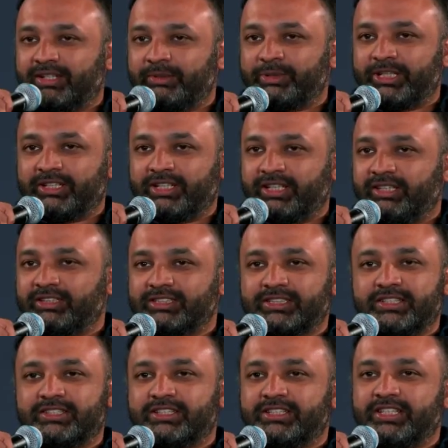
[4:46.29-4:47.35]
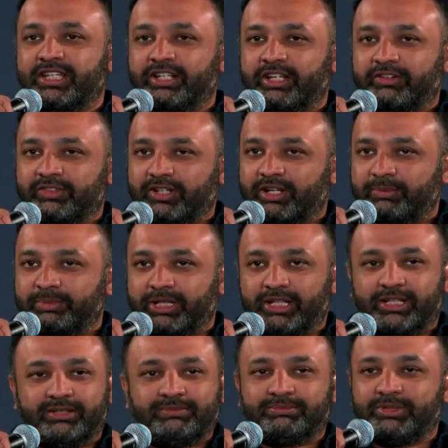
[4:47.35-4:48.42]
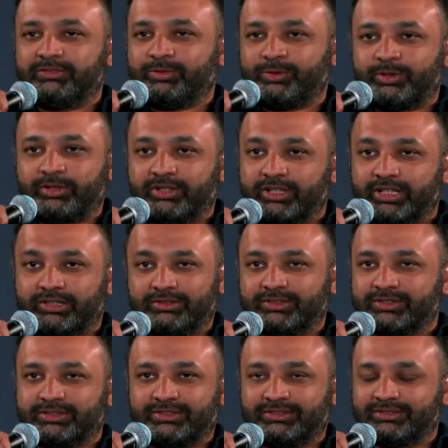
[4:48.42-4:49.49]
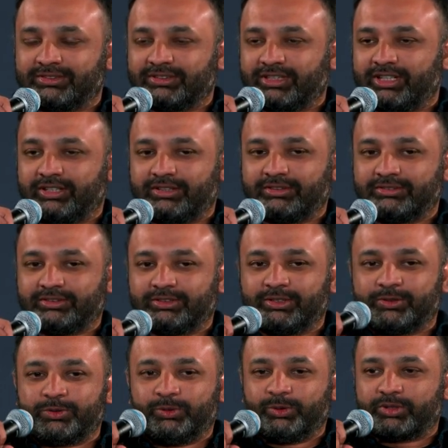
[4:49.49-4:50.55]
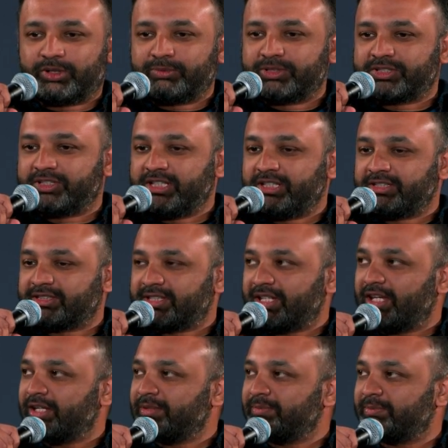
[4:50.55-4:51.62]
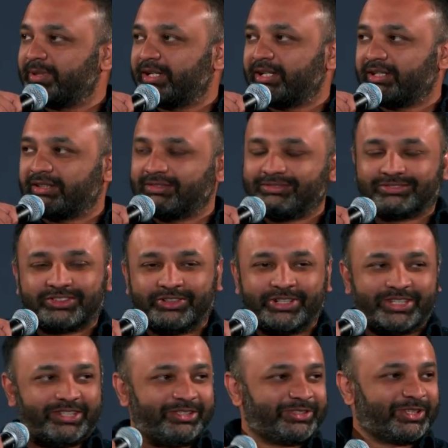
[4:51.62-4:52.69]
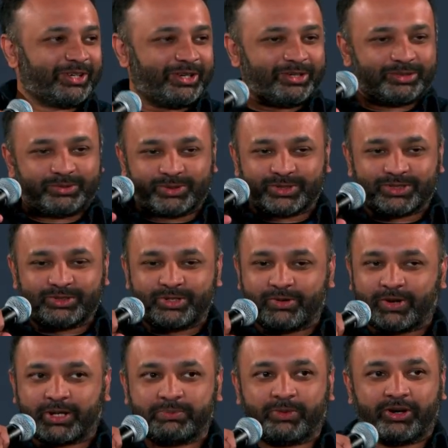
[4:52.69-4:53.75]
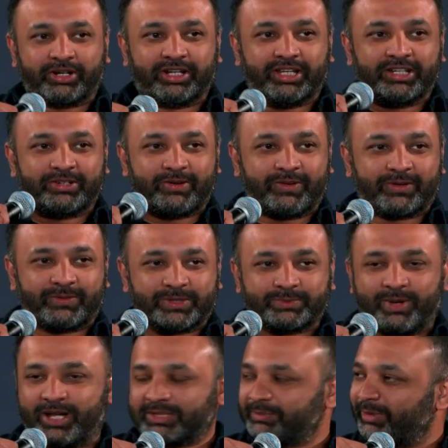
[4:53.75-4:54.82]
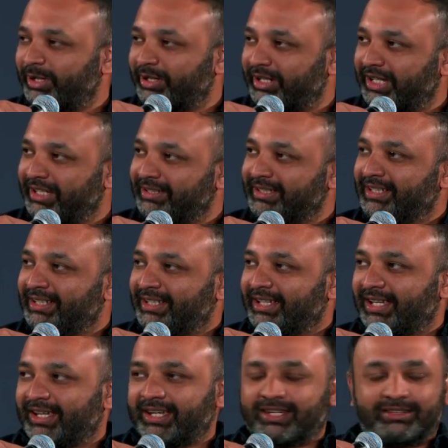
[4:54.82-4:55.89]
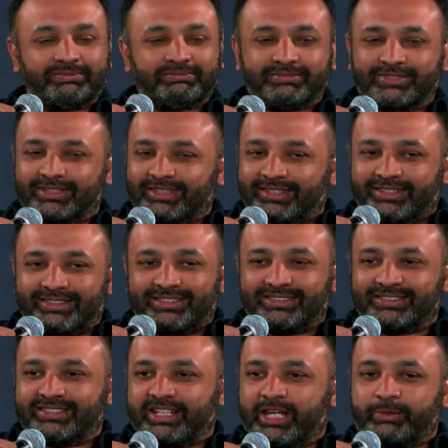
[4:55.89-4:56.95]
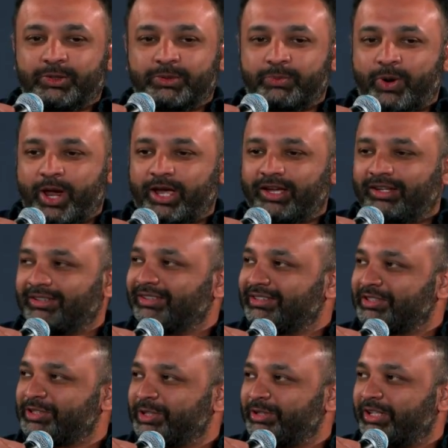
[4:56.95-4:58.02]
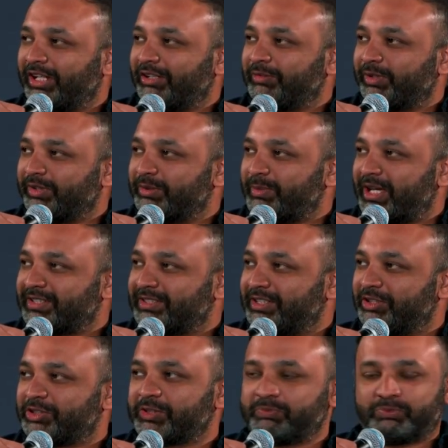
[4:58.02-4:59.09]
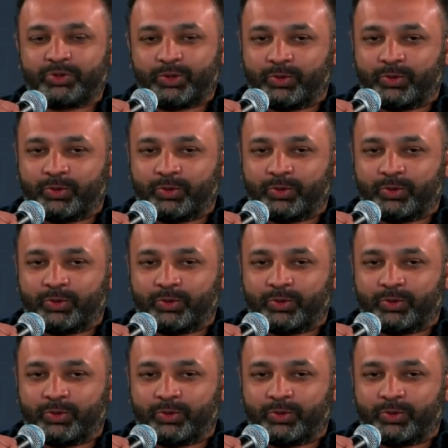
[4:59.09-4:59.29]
I mean, it's in the DNA of the company. Before it was, the cool term is D2C, but 30 years ago it was direct marketing, direct response marketing, and the name of the brand should deliver the message.